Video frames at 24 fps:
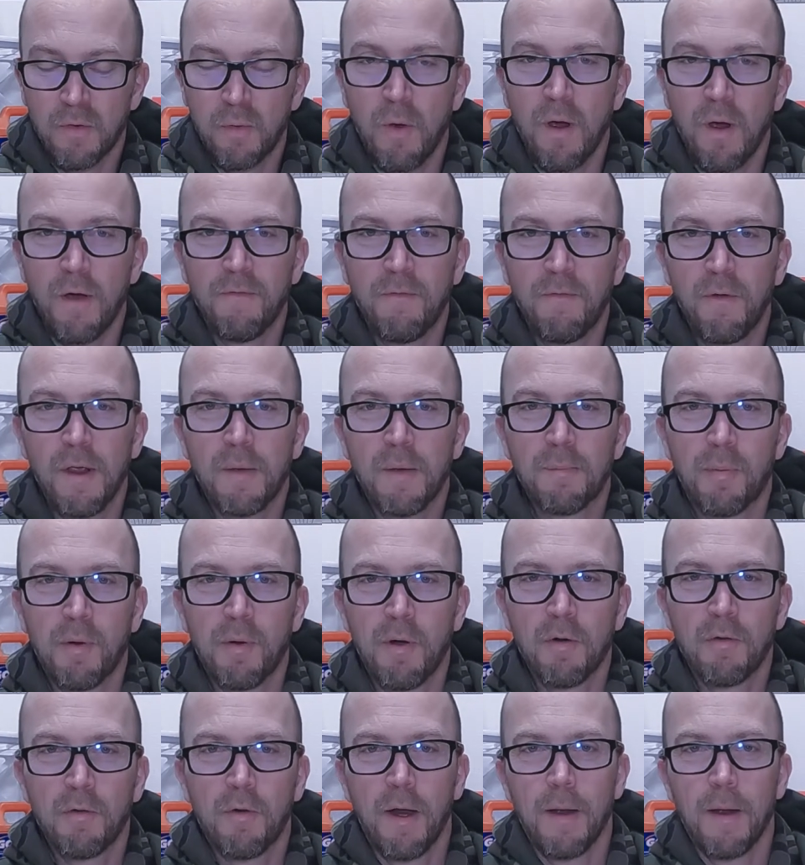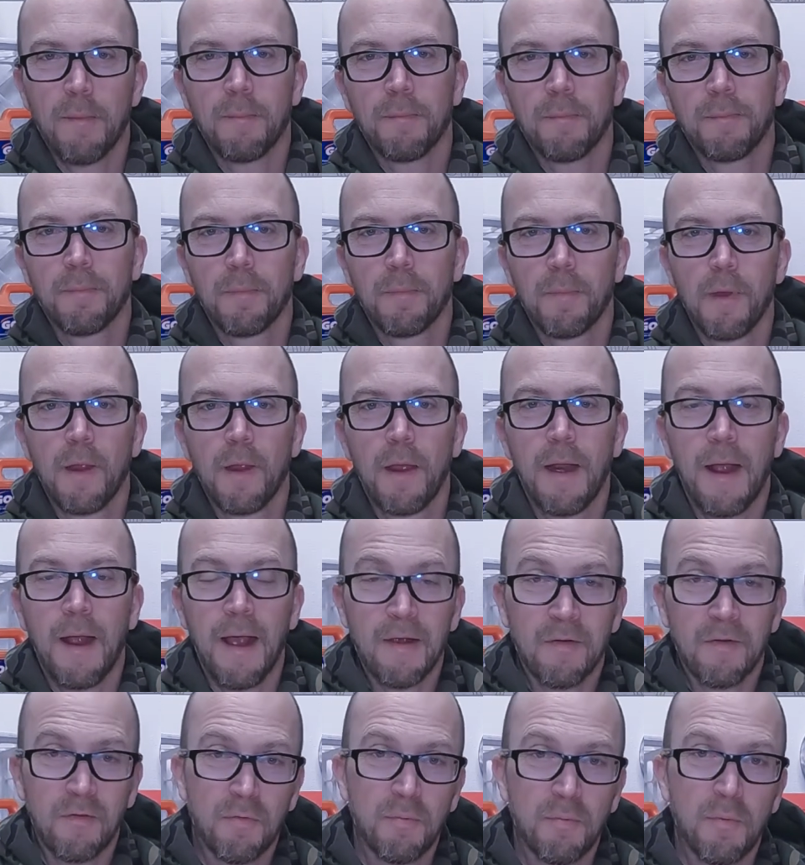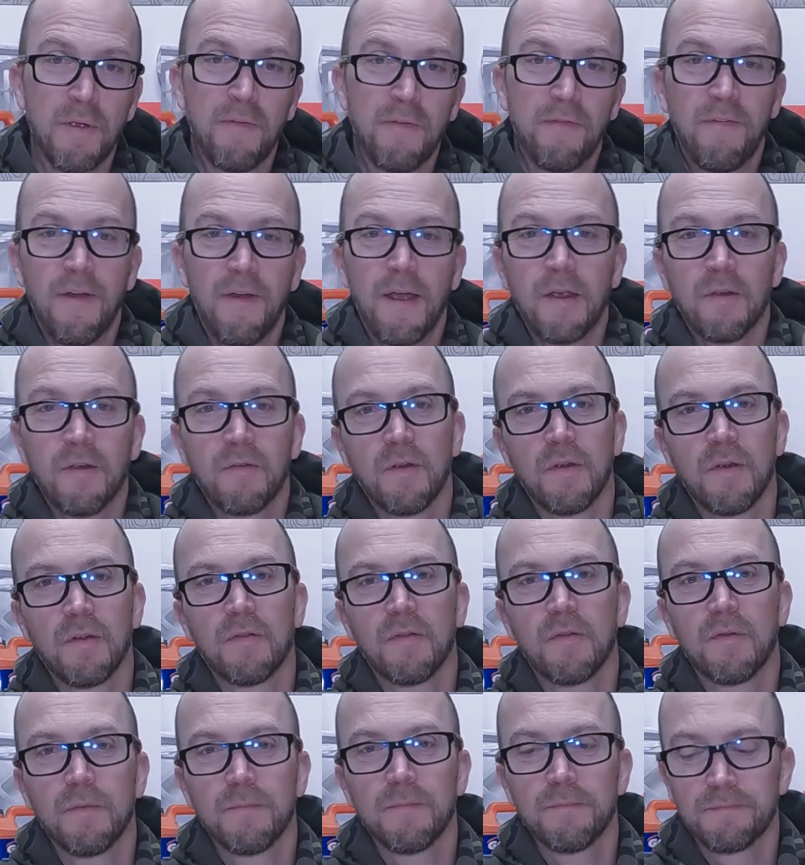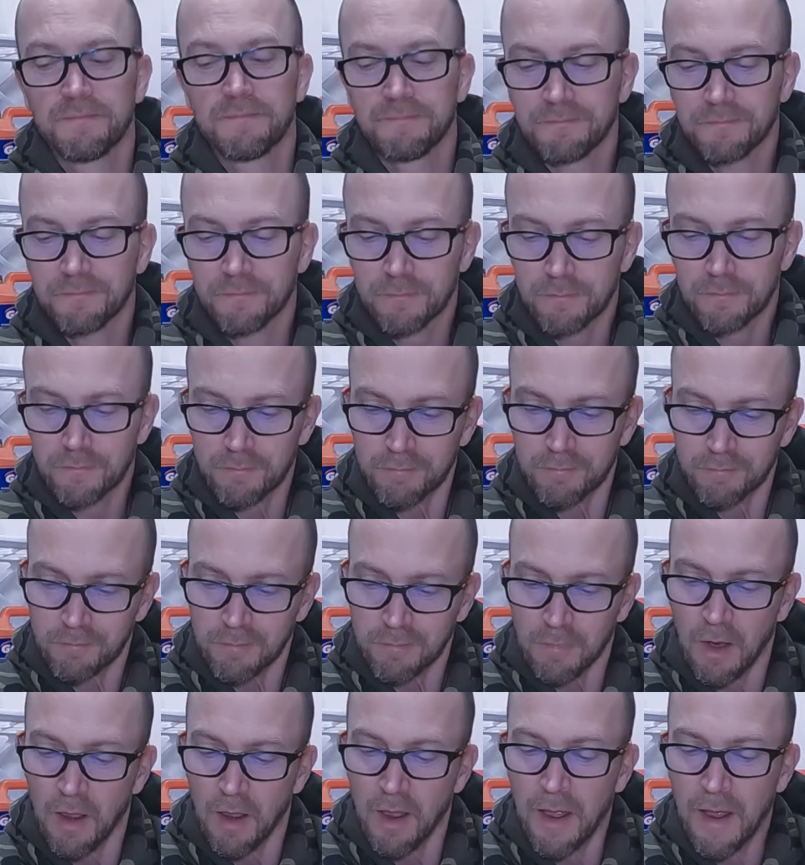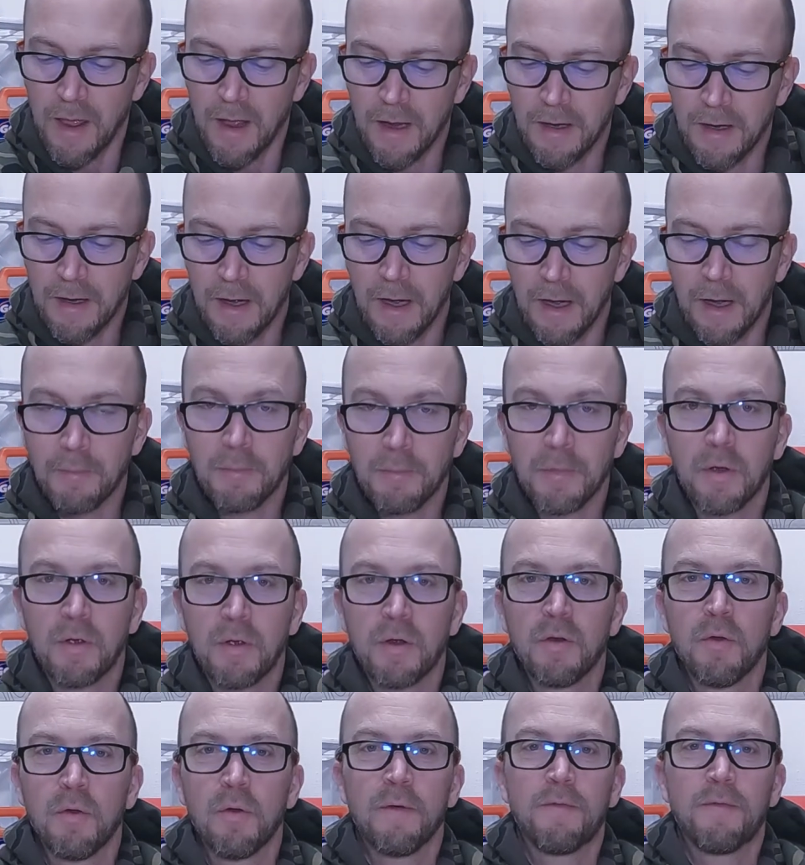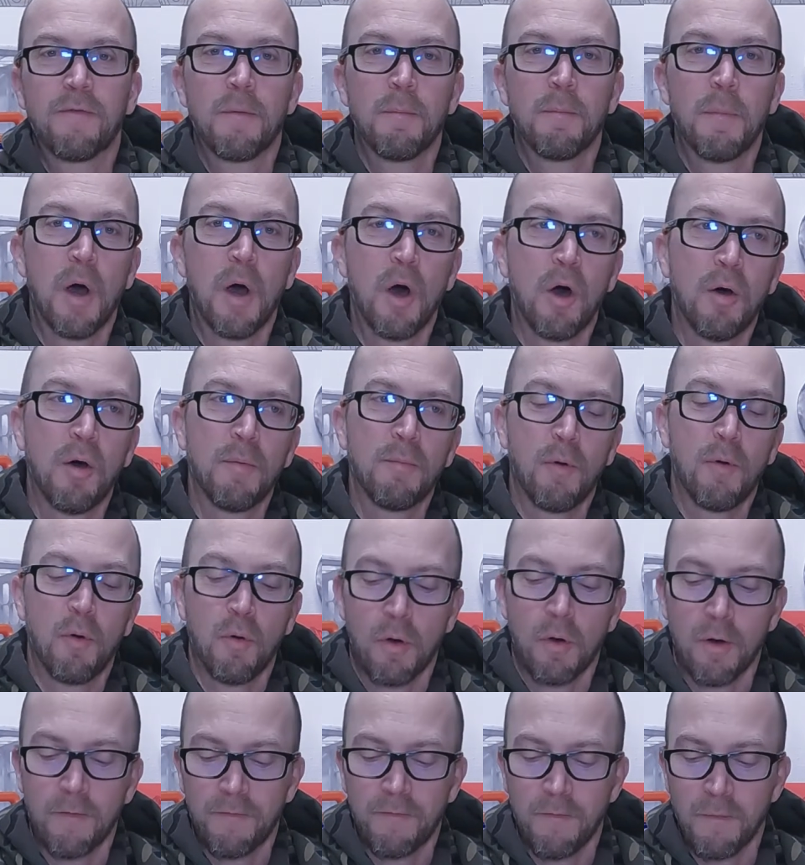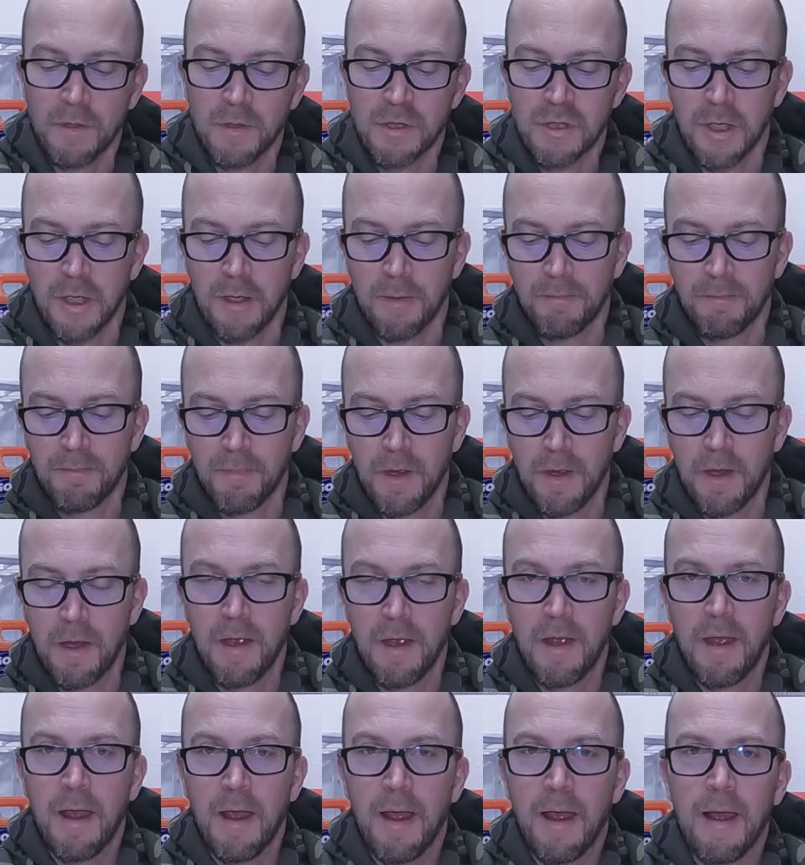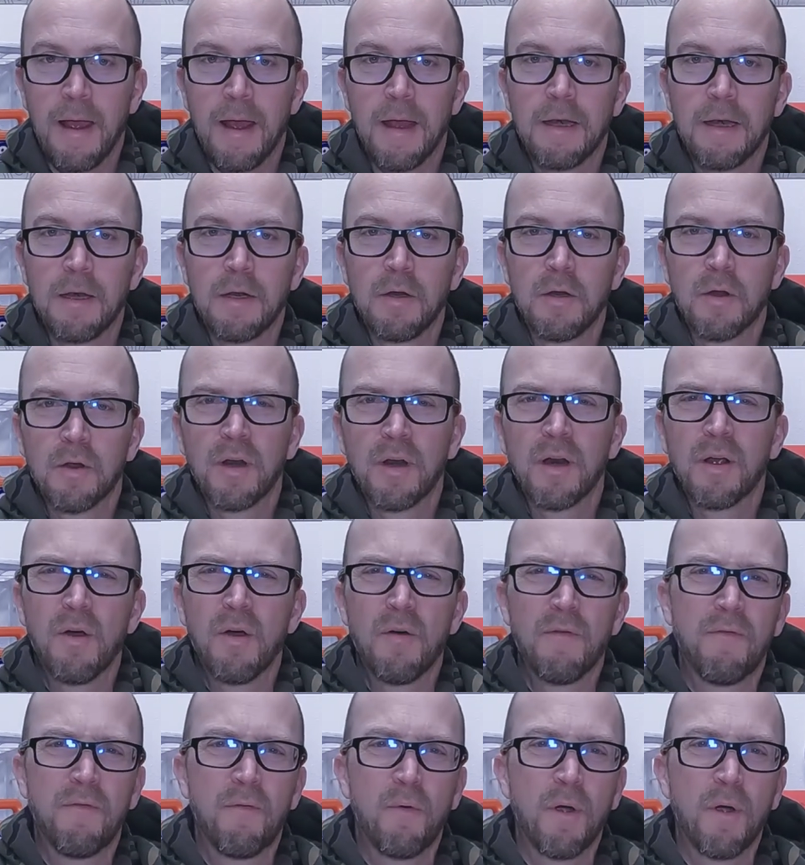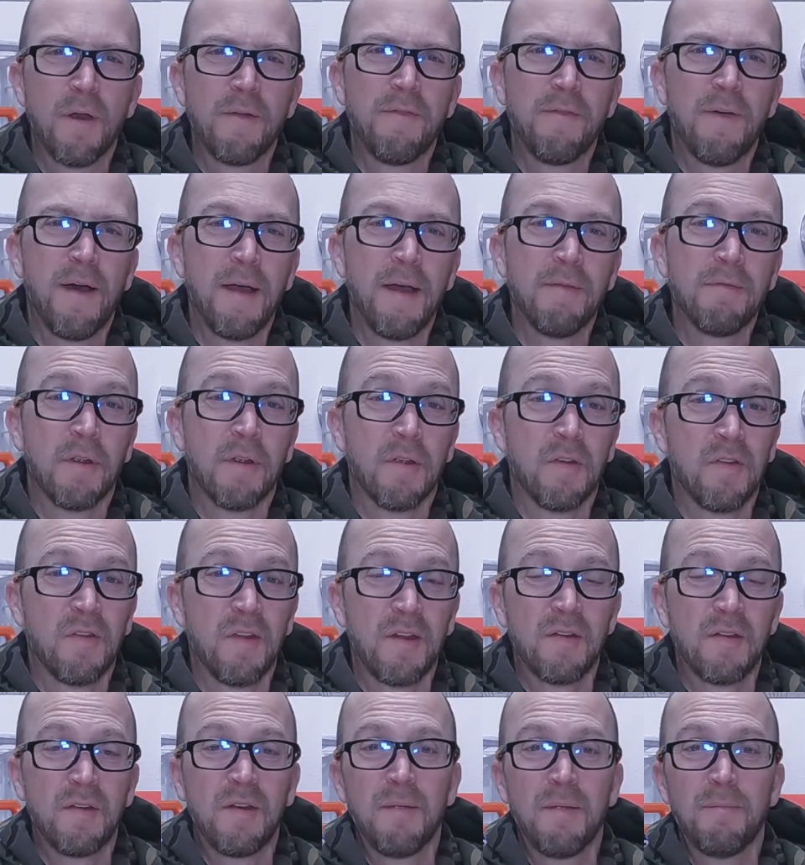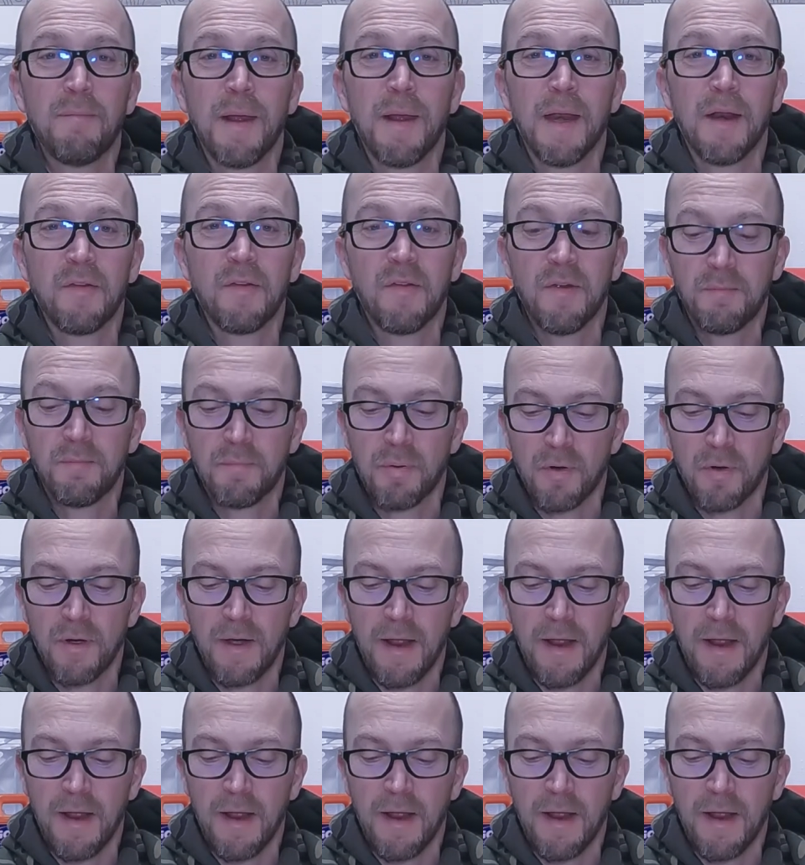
12 week program, and it has three phases. And um, you can do it from home or from a gym. And you're going to go 45 to 60 minutes per